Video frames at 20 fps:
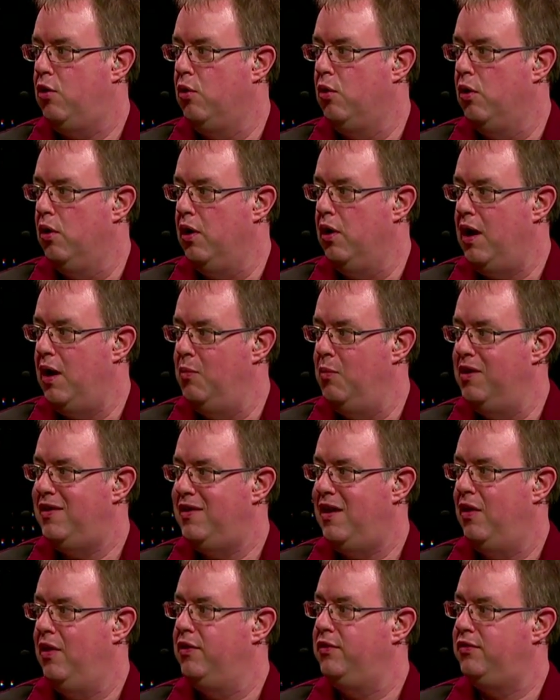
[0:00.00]
core and we
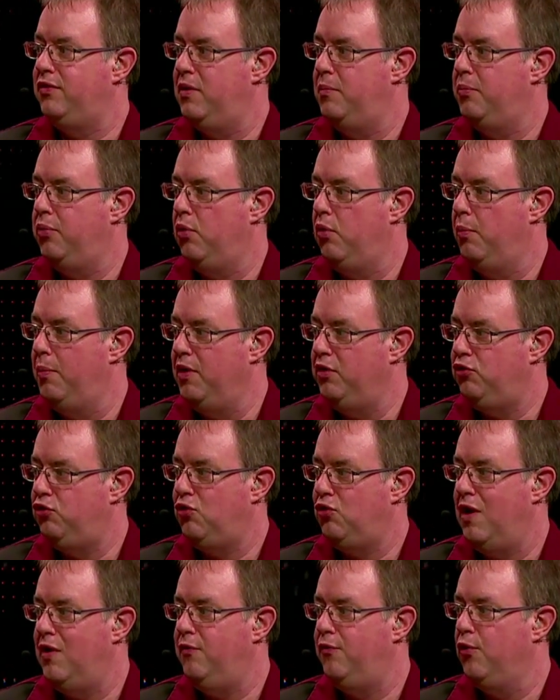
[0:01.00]
tell a simple but
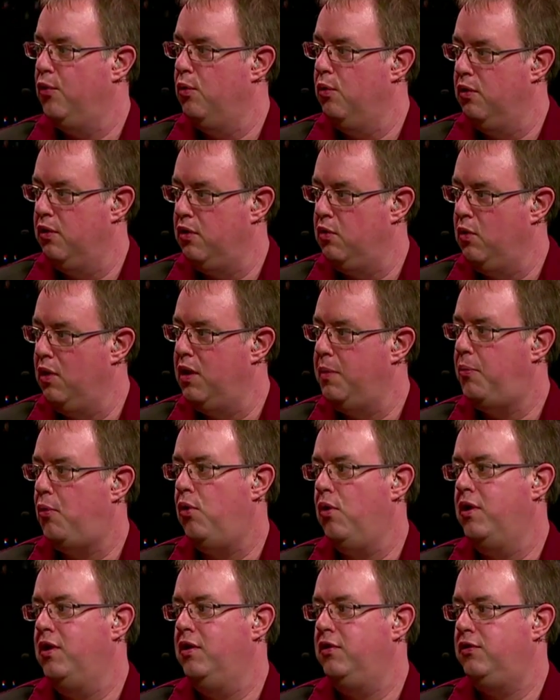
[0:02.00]
straightforward and really
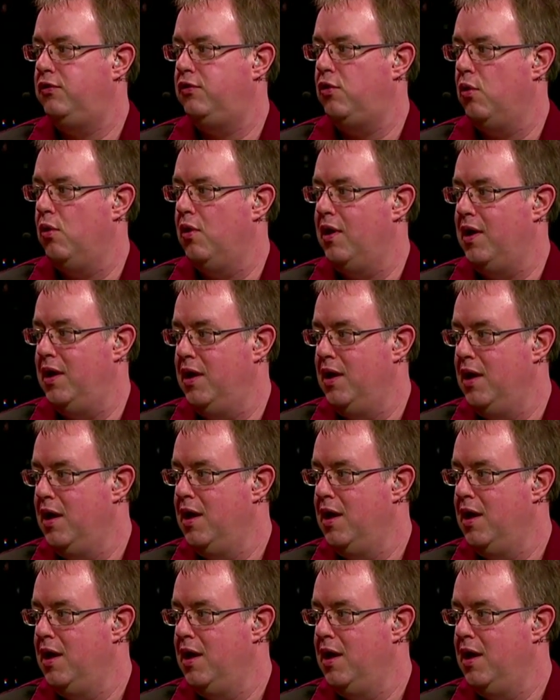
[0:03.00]
poignant story,